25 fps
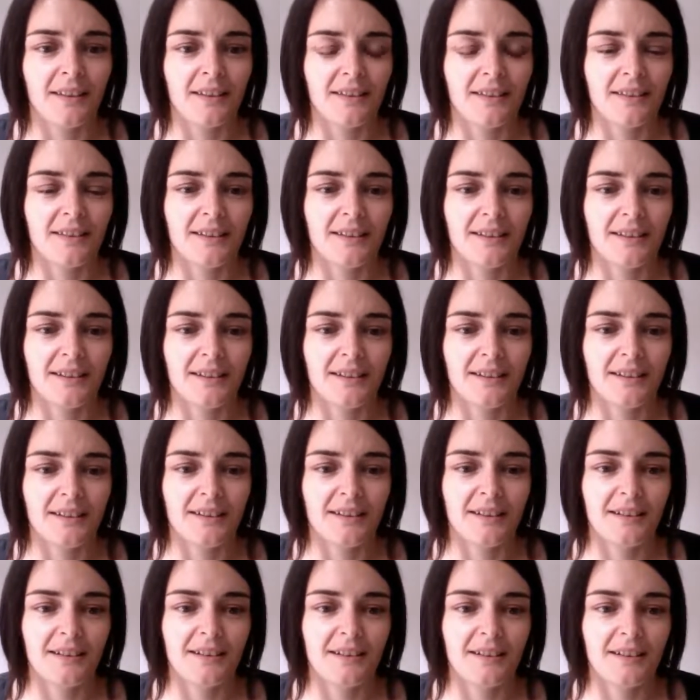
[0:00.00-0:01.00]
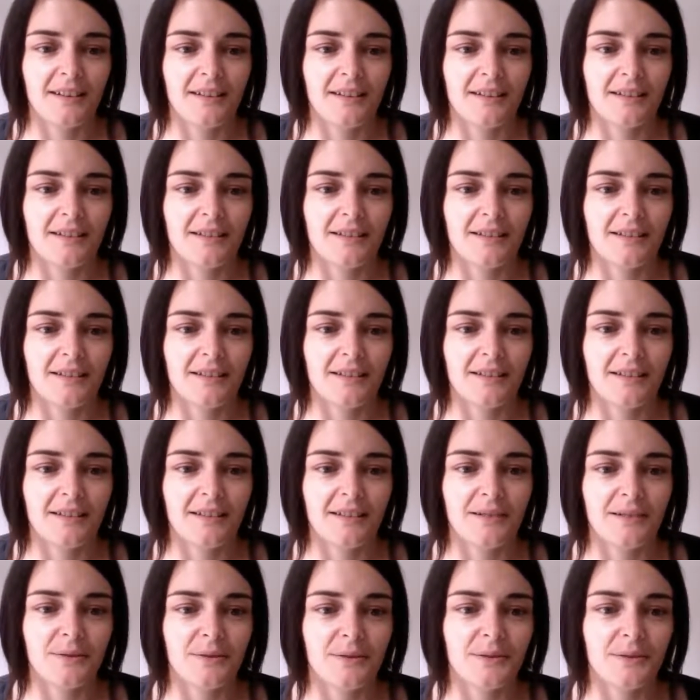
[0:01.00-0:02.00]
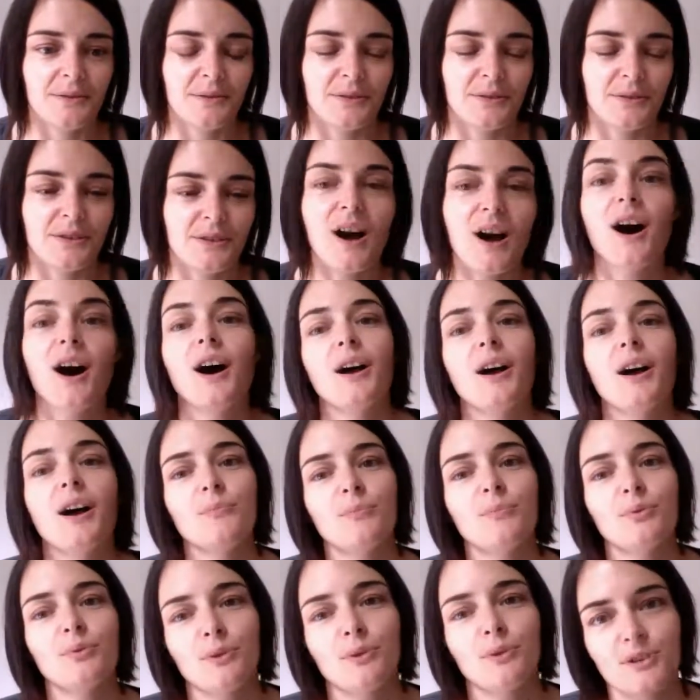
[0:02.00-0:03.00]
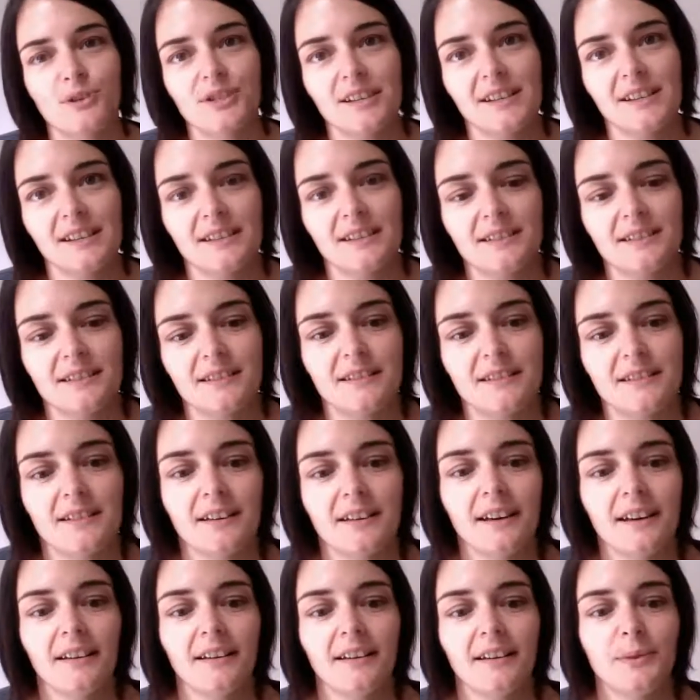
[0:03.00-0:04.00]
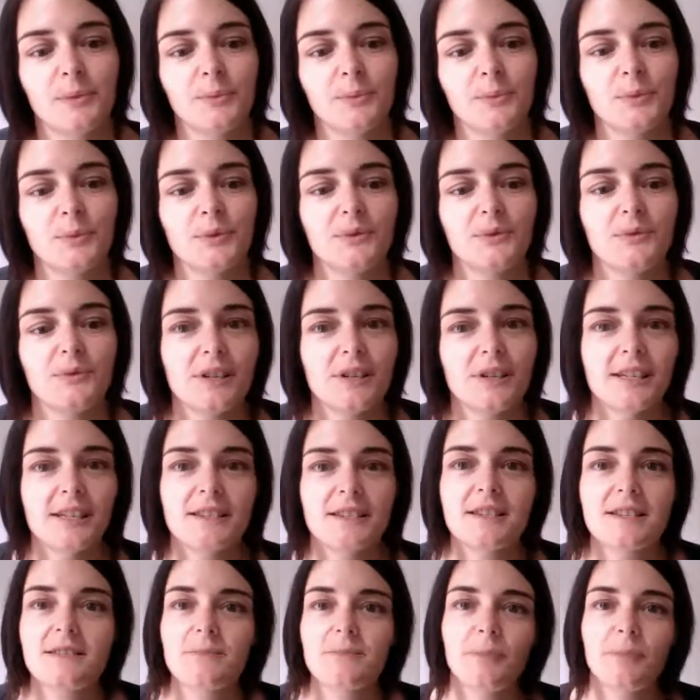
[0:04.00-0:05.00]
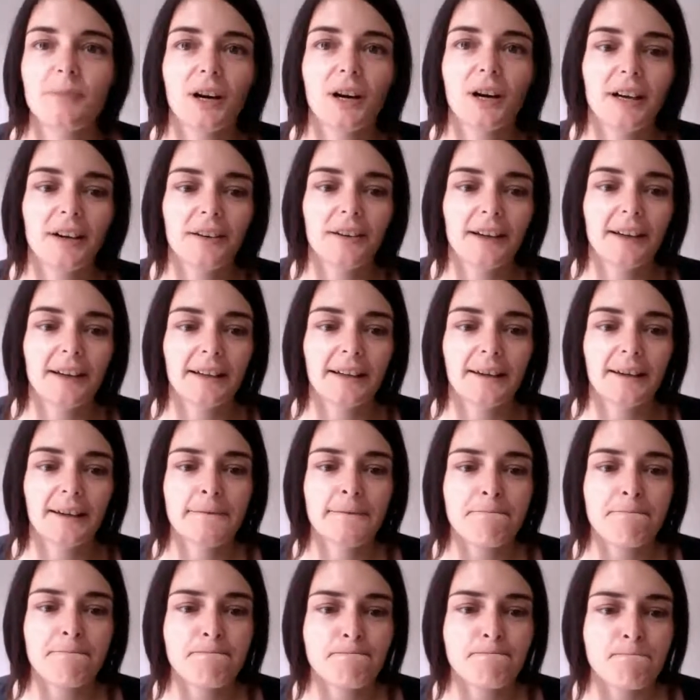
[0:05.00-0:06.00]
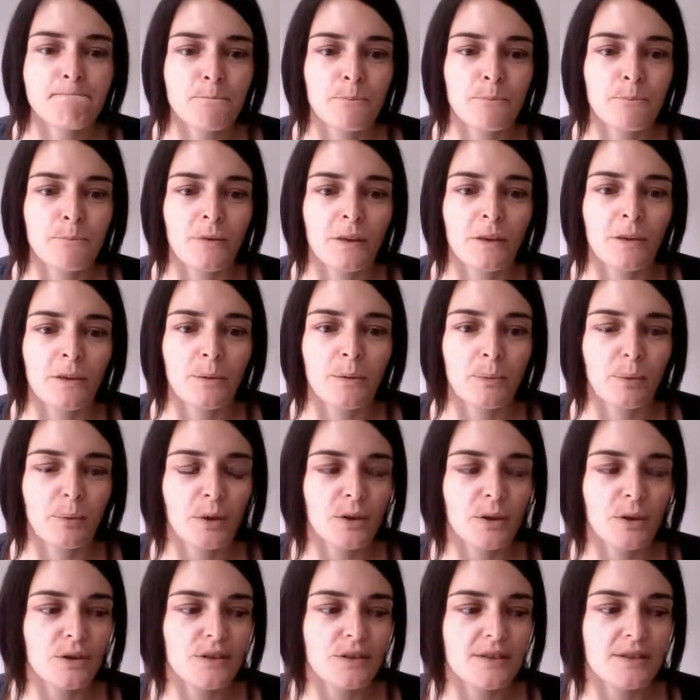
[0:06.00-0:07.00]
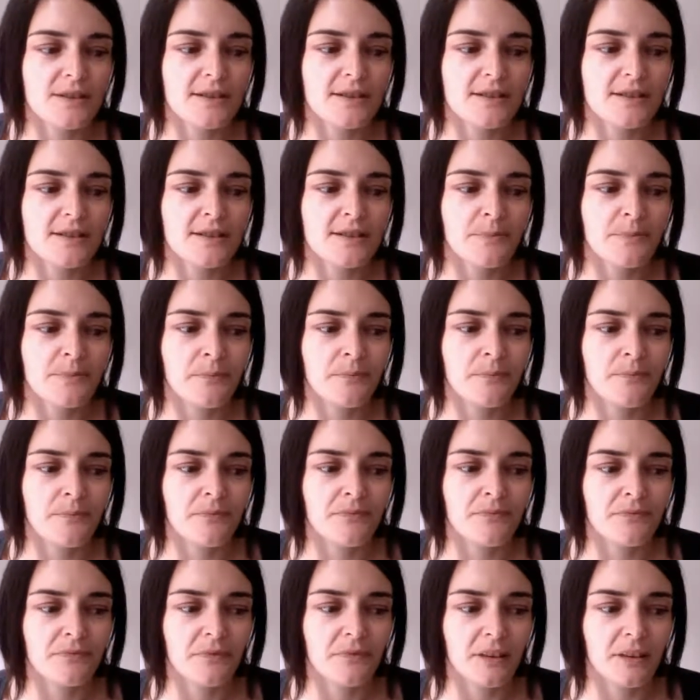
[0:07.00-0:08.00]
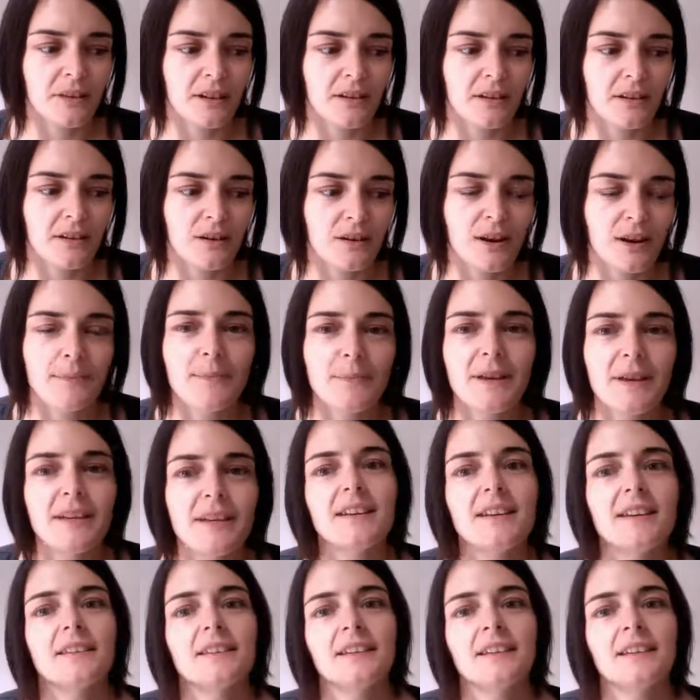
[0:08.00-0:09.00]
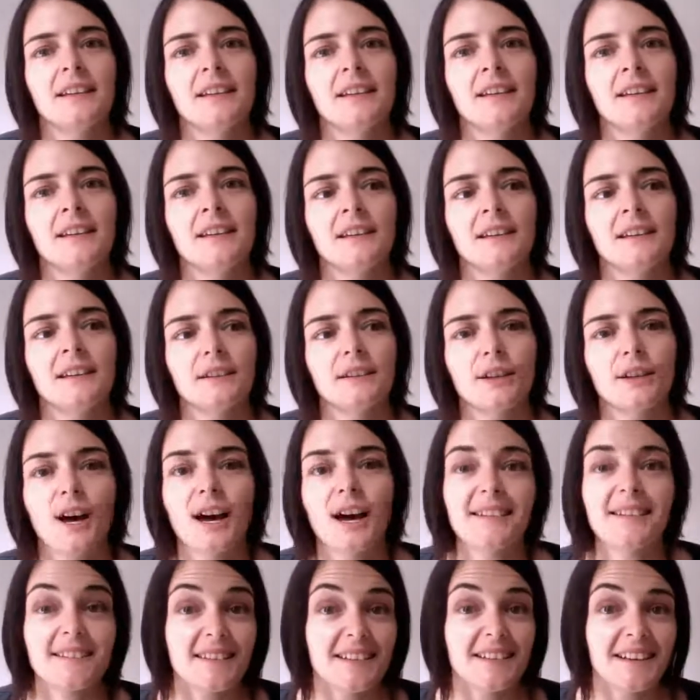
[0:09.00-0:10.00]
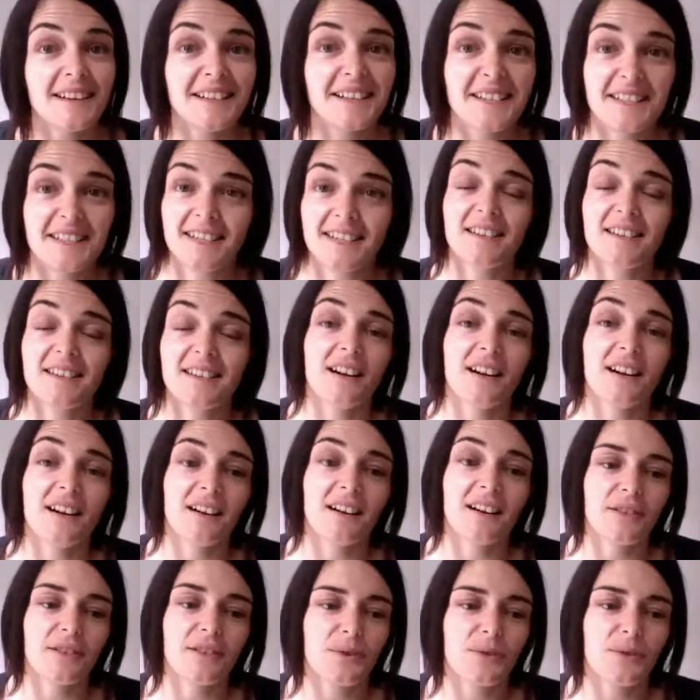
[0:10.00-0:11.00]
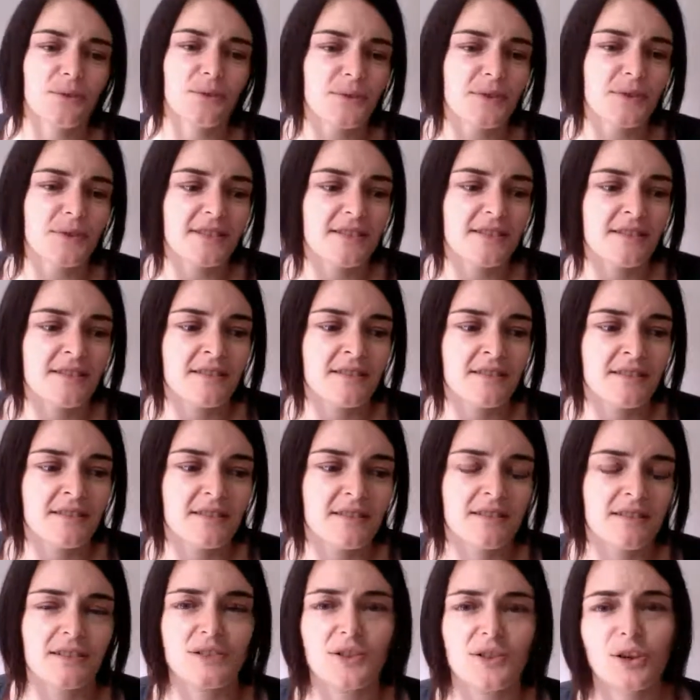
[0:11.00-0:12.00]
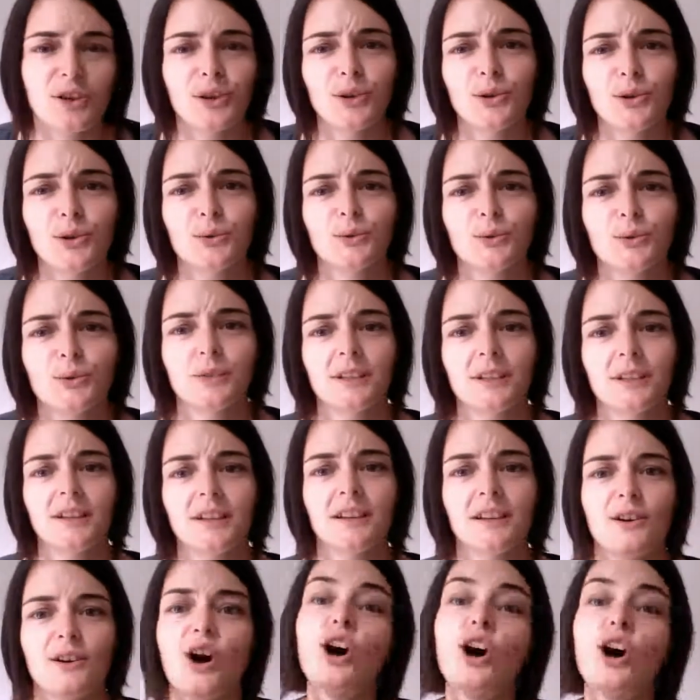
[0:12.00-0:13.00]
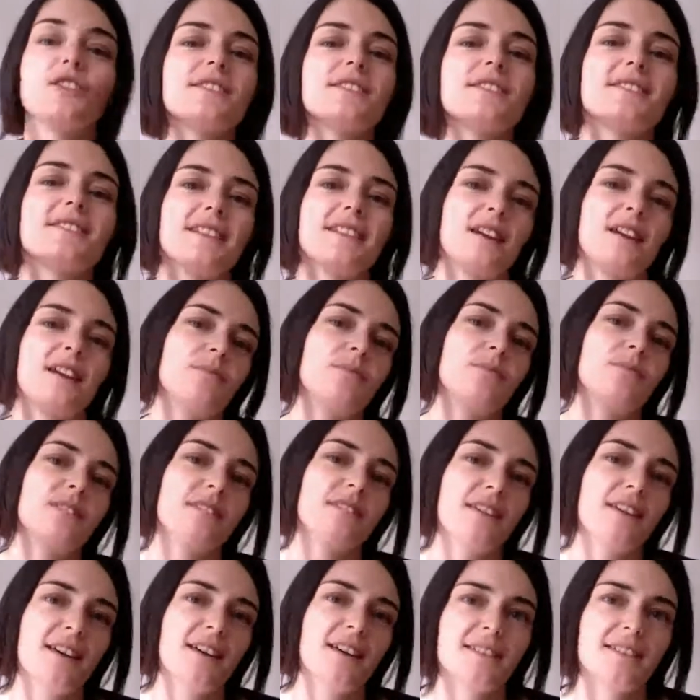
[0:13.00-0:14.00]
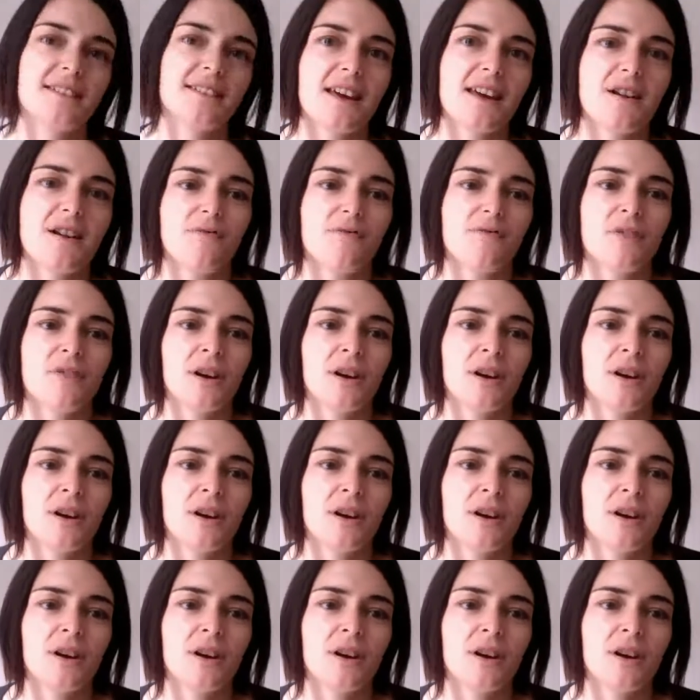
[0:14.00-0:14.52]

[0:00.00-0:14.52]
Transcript: The time project was very inspiring because, I immediately liked the idea. I thought it was such a cool concept that to have,